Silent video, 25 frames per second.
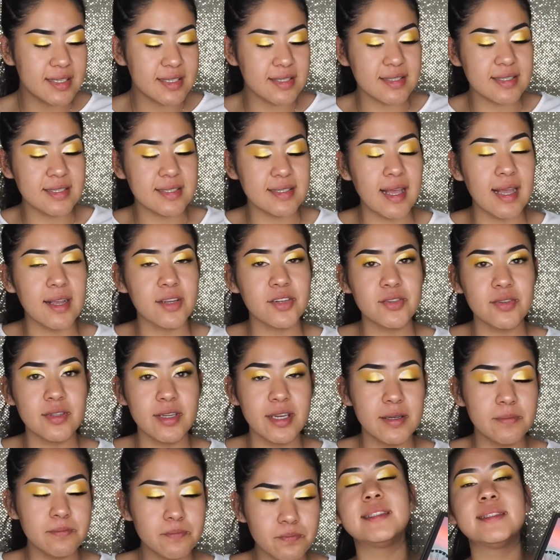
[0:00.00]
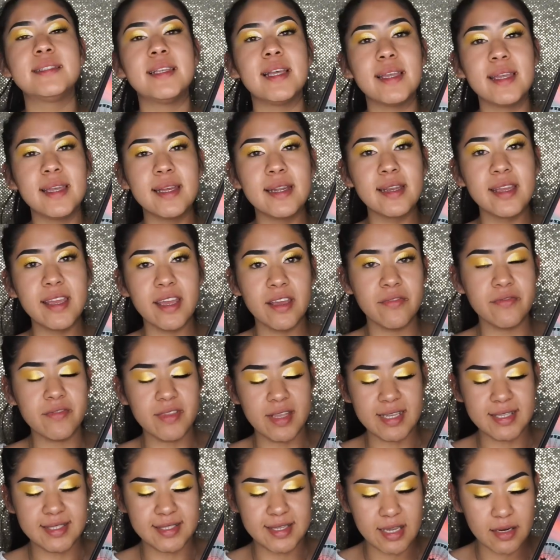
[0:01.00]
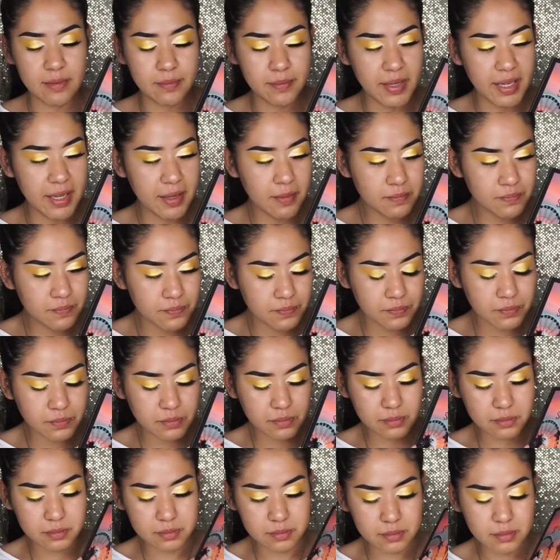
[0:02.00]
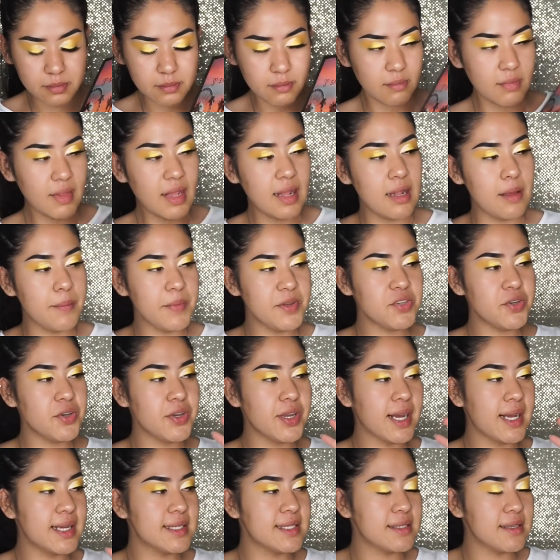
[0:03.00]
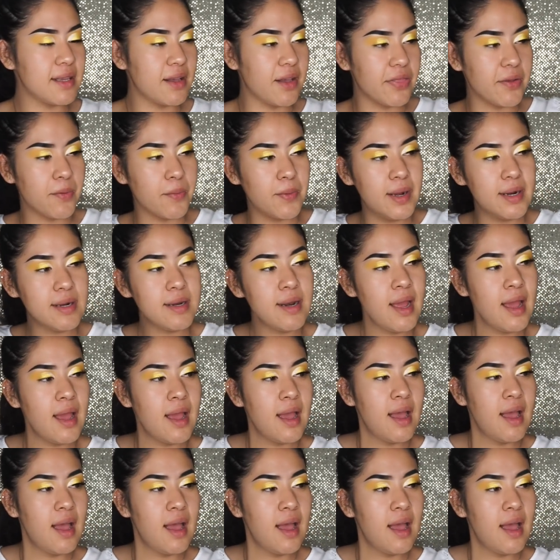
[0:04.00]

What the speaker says: This is actually the second gift they sent me. Let me show you guys the other one.